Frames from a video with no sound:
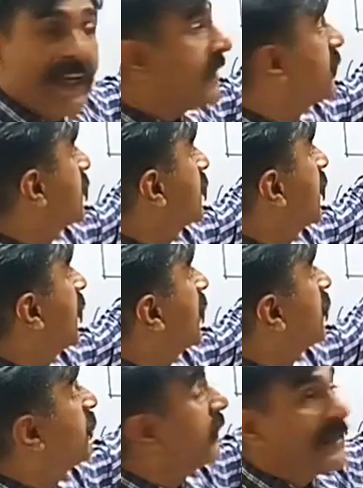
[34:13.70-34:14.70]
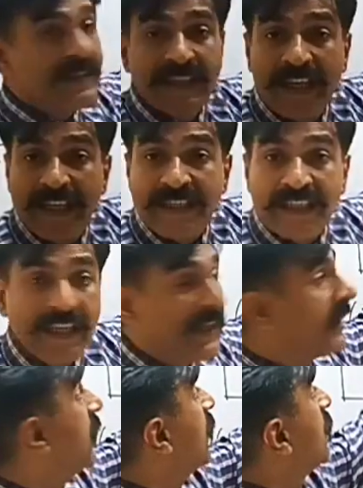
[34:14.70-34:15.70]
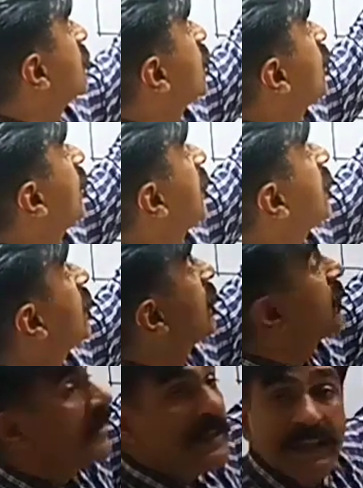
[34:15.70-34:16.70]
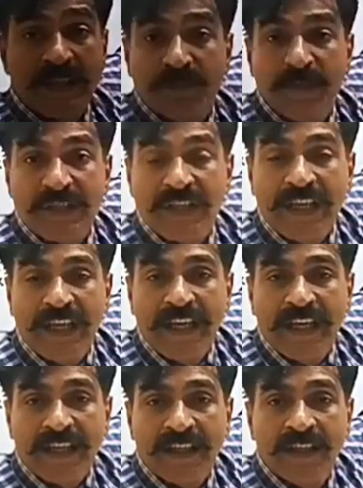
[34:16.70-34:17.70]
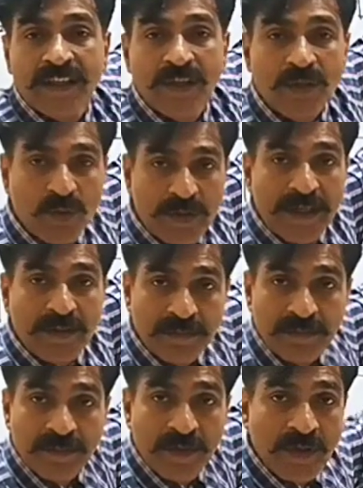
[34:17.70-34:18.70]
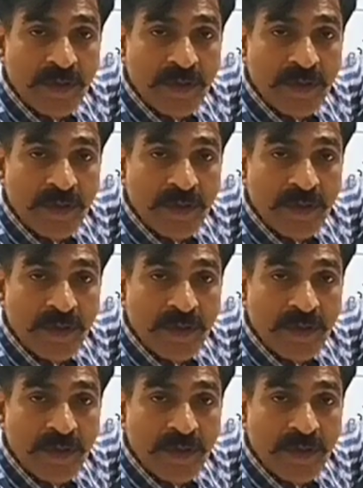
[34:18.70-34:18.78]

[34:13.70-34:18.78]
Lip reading: s square plus k square. So one constant is missing here. You can